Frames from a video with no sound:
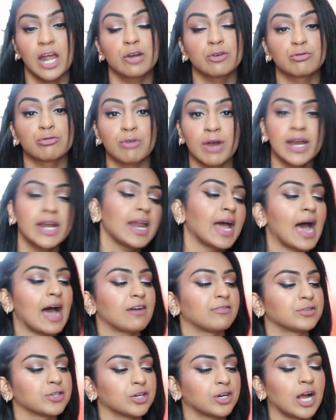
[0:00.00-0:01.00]
and right
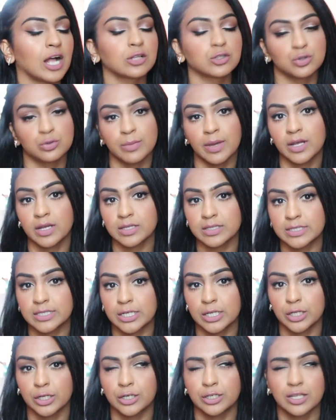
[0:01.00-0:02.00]
after I'll do my
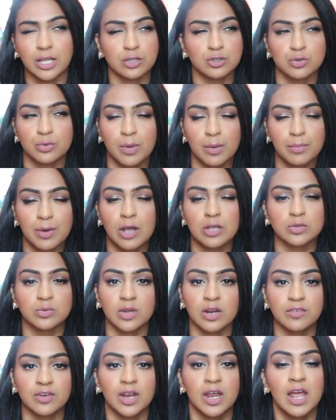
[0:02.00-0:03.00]
concealers, I'll do my brows,
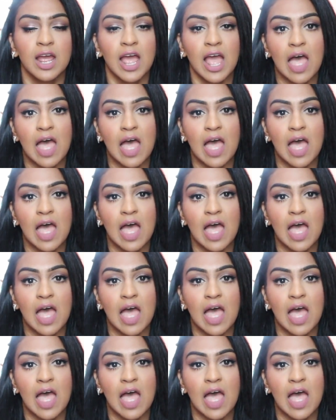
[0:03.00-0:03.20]
whatever,